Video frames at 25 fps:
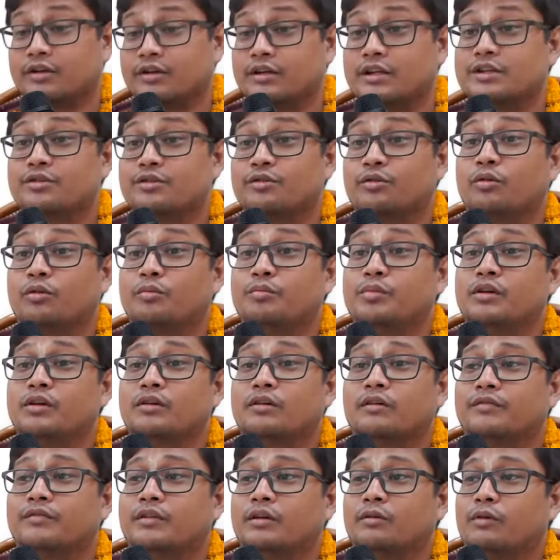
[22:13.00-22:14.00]
disrobing
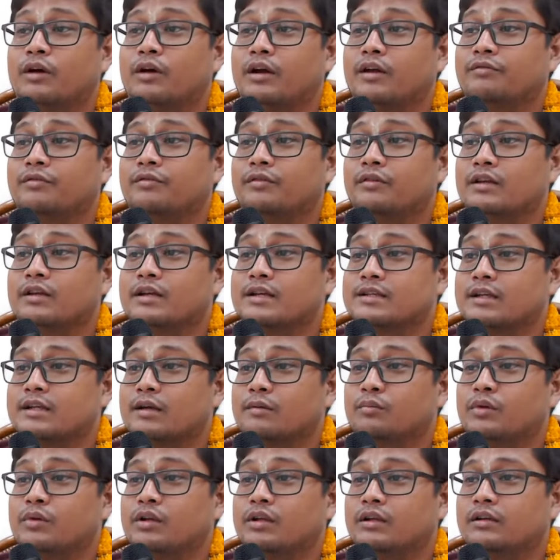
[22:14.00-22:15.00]
of the wife of the
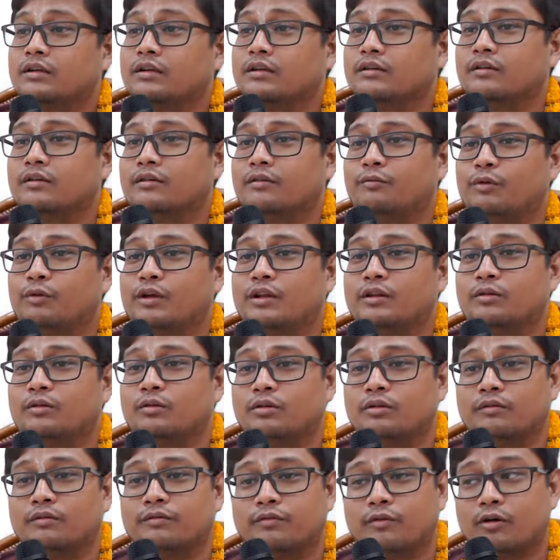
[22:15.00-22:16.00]
assembly, went to
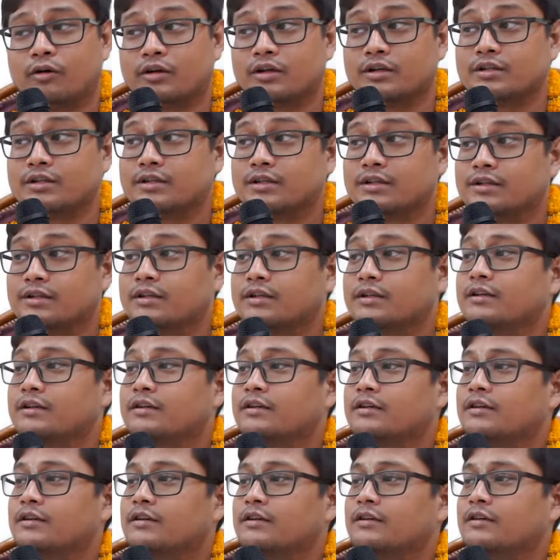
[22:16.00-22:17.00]
the forest,
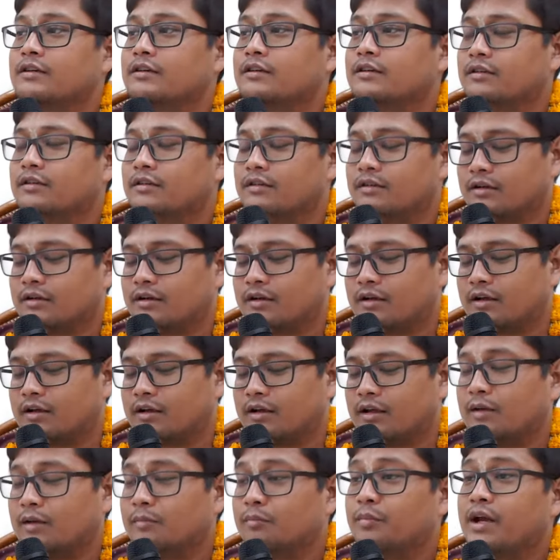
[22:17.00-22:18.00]

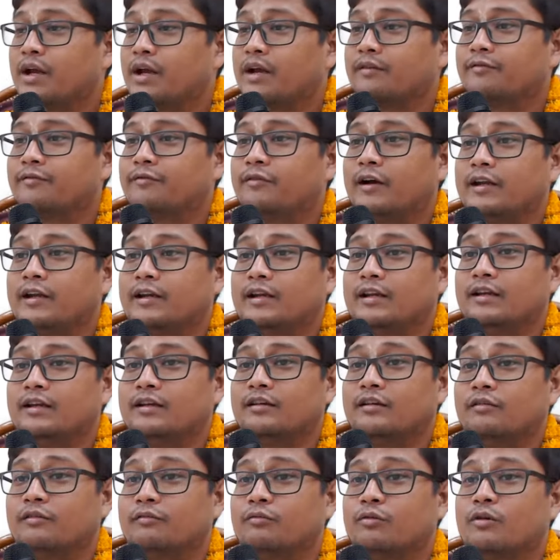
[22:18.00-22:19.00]
came back fighting
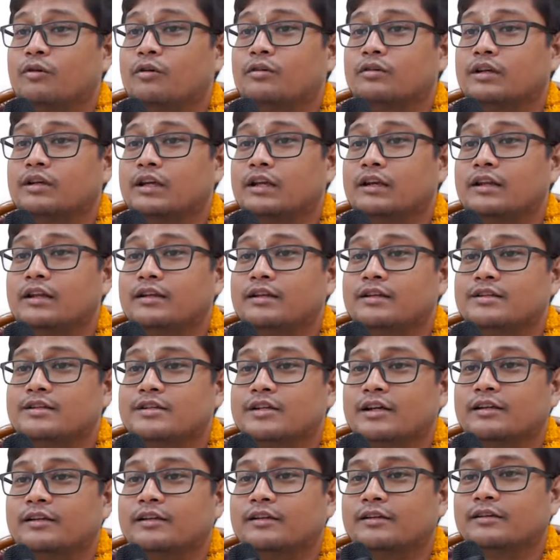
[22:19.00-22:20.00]
in the war, killing
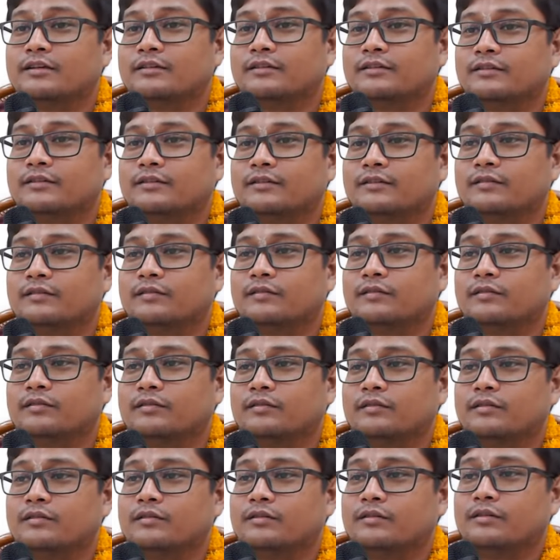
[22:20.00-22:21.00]
each other.
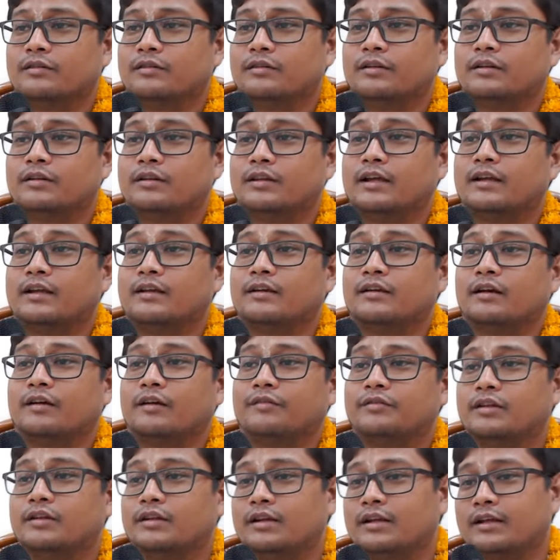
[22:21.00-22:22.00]
And then
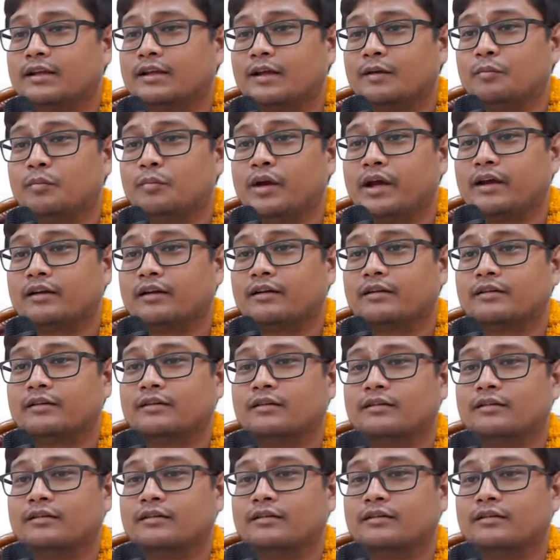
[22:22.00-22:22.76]
after they came back,